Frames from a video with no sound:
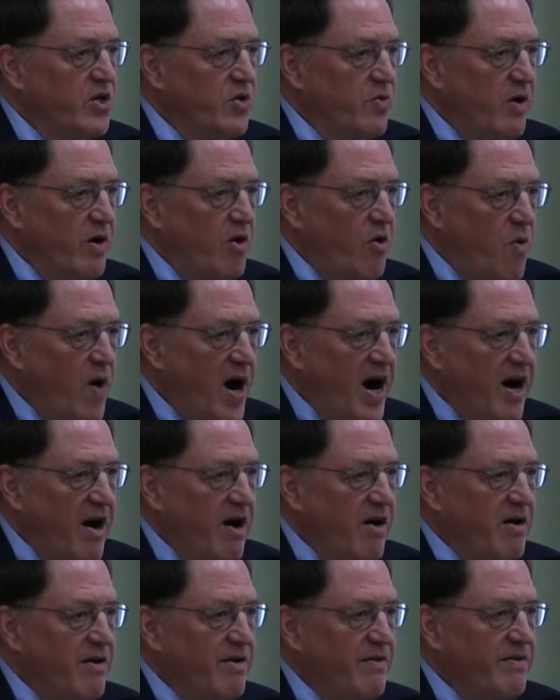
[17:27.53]
to
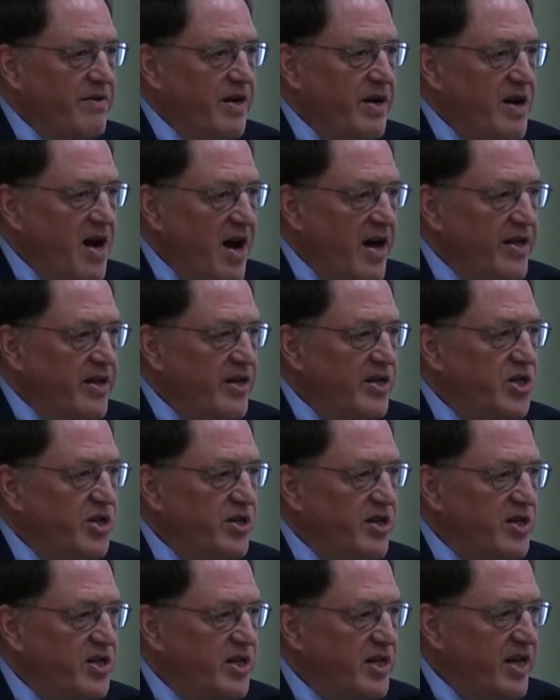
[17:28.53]
acquire the
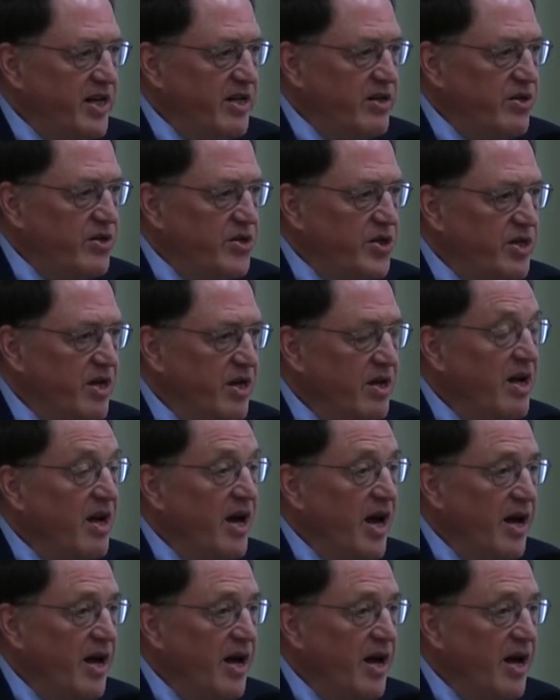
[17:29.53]
knowledge, the skills,